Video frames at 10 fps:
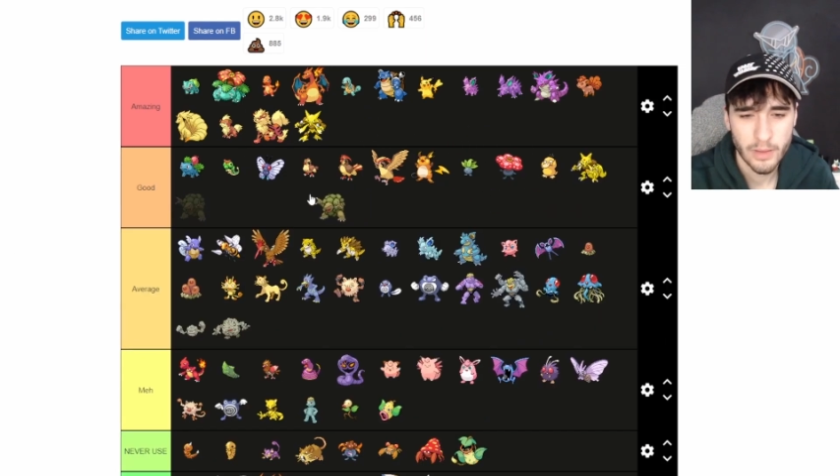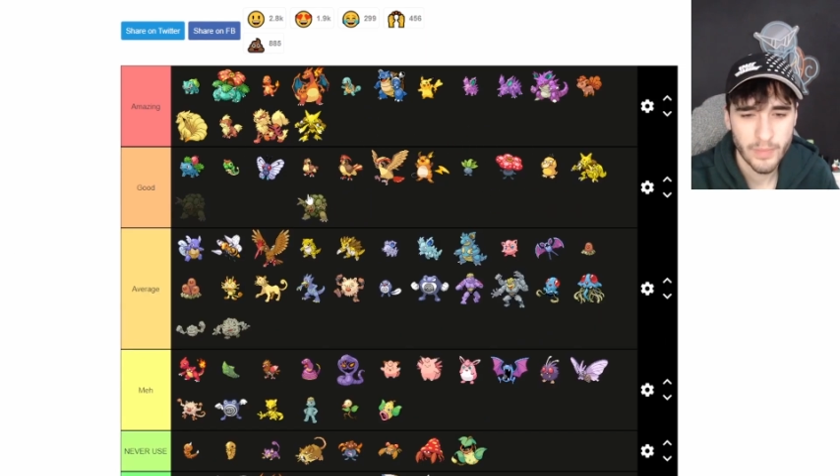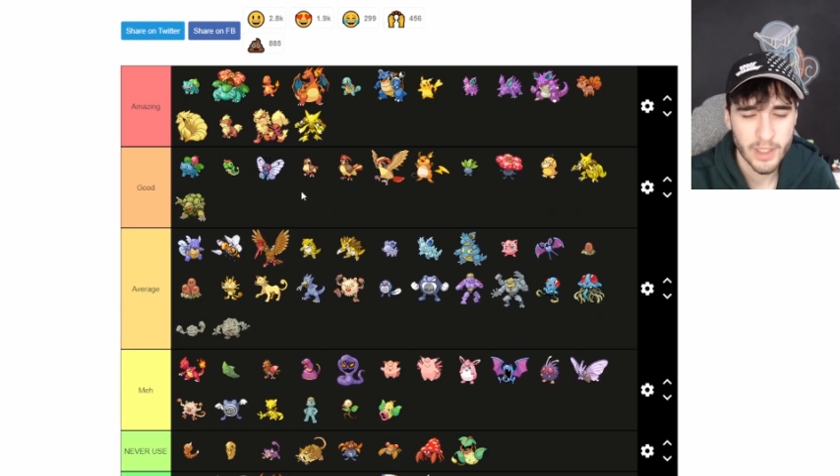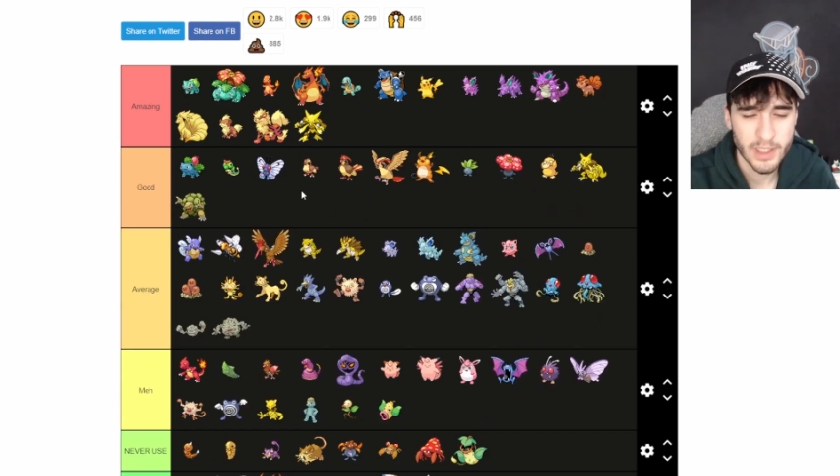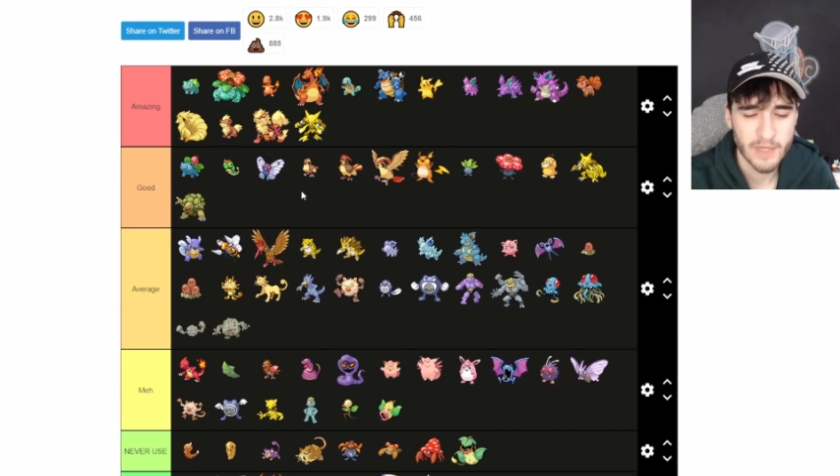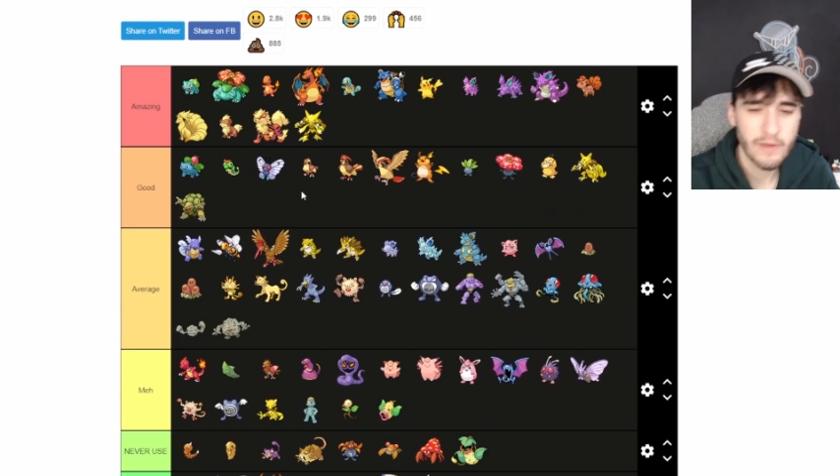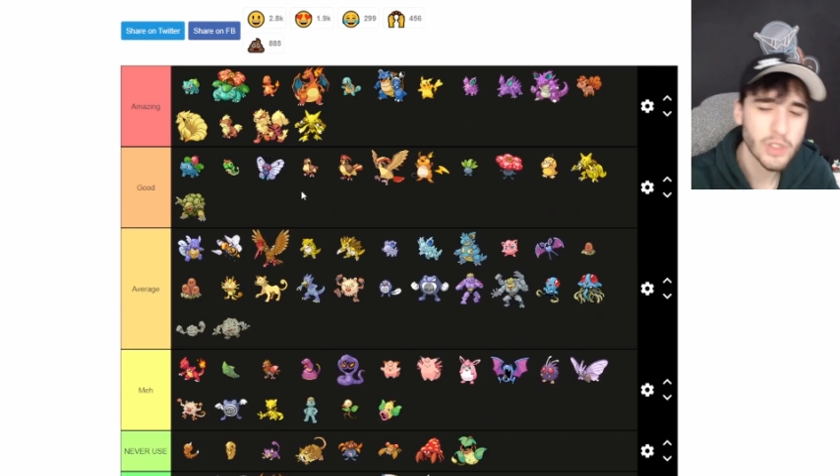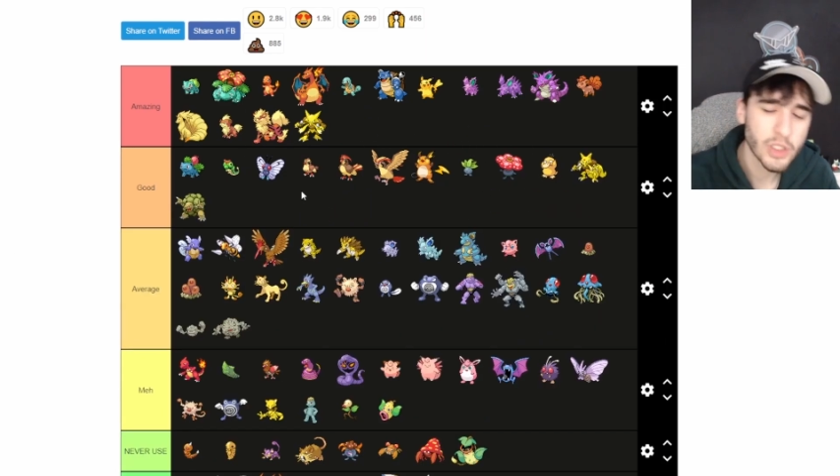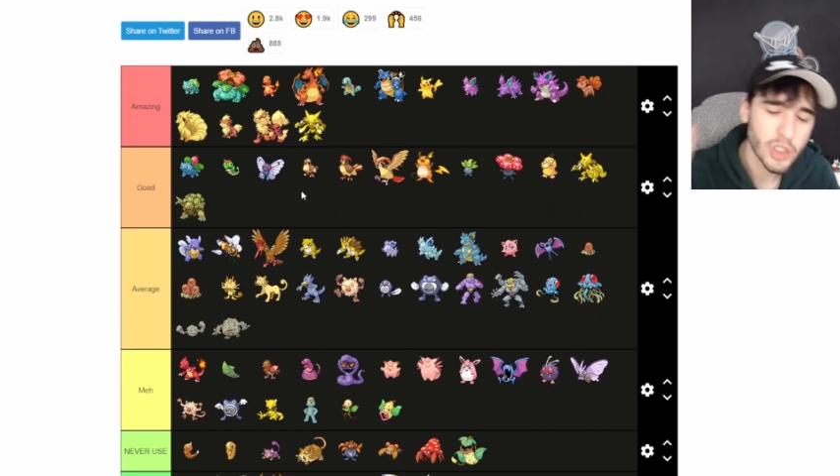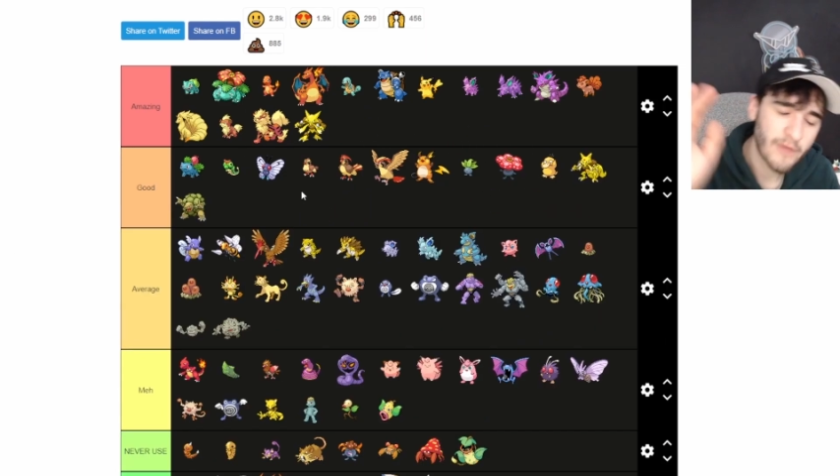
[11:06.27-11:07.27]
Because if he
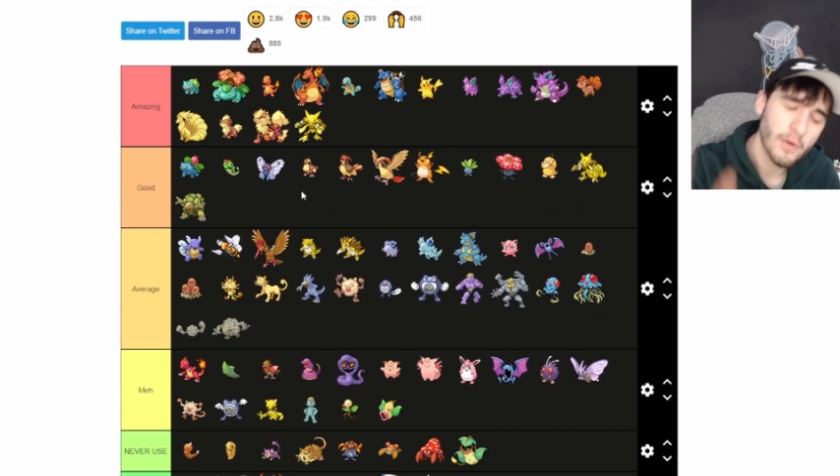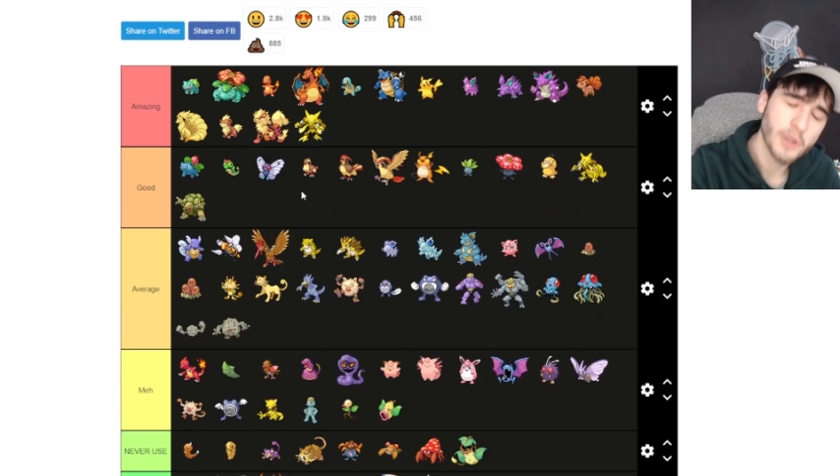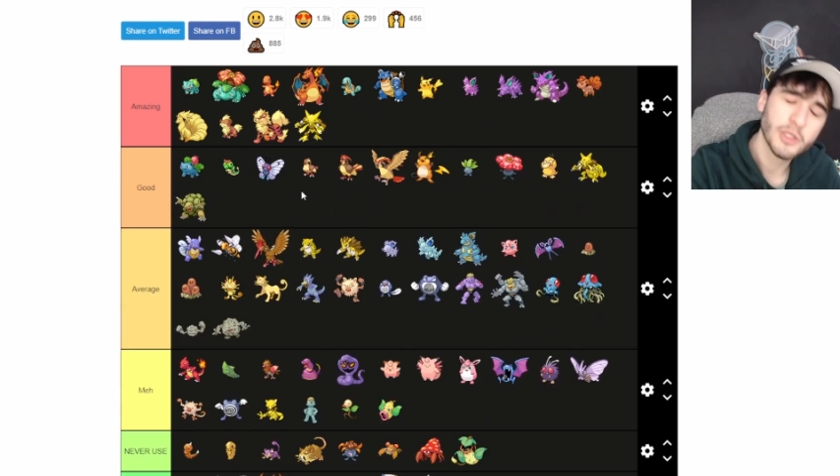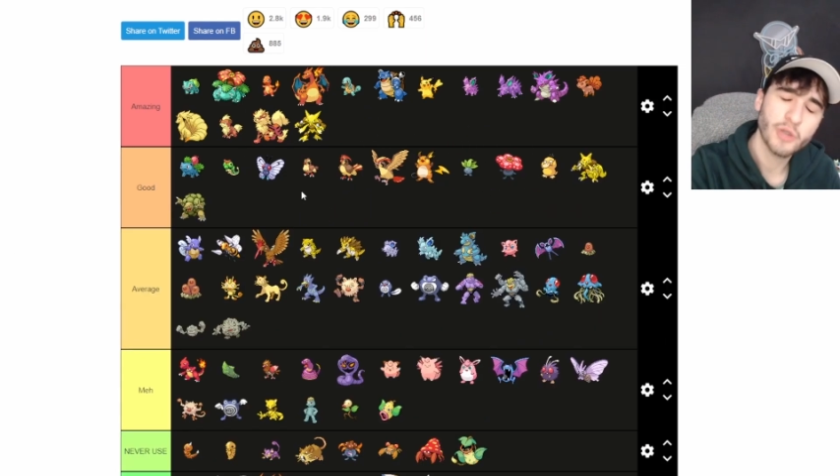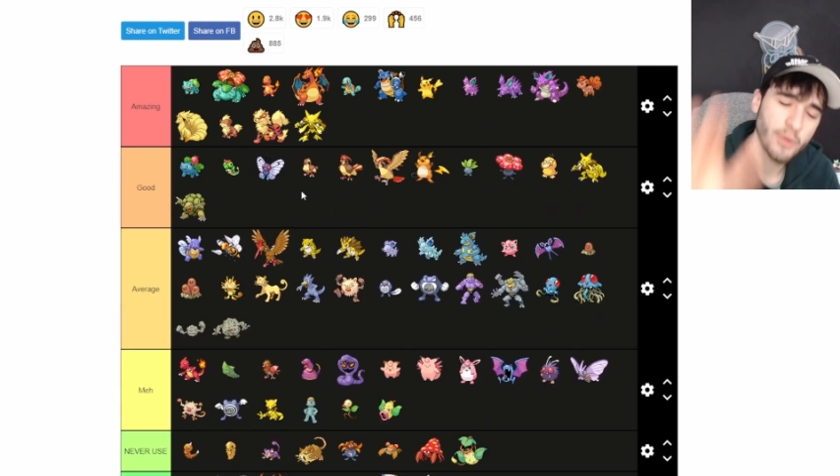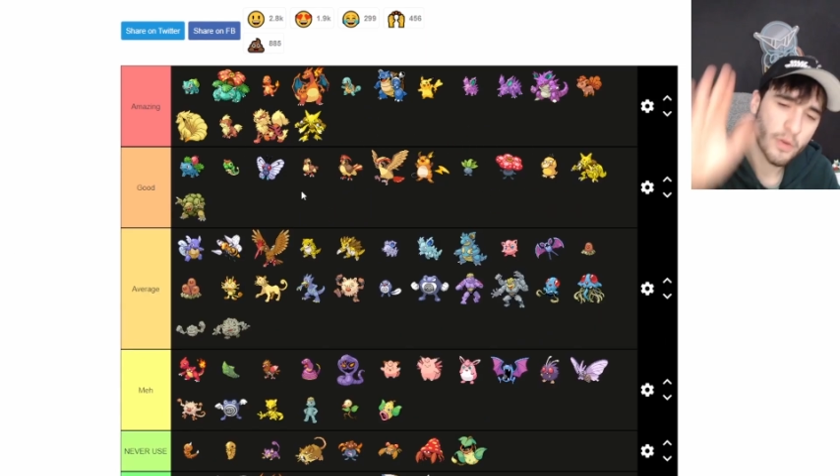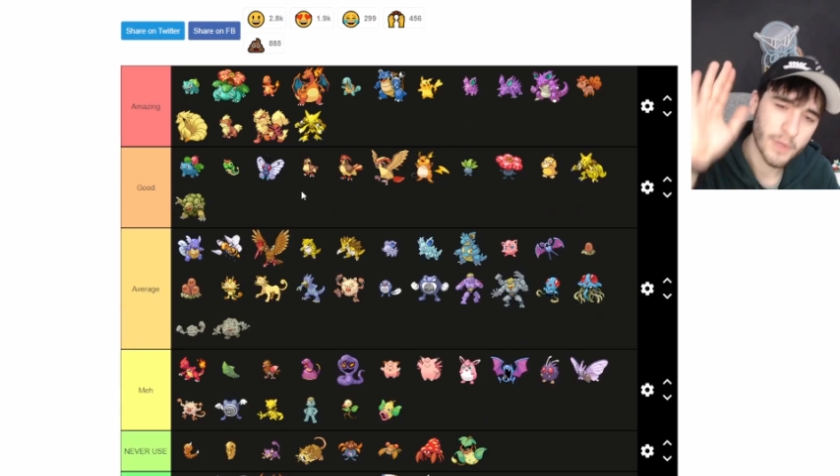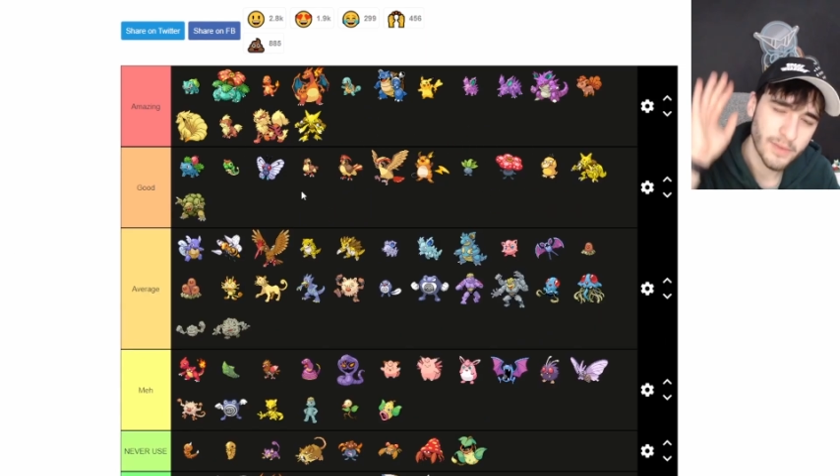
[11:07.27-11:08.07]
wasn't a trade Pokemon,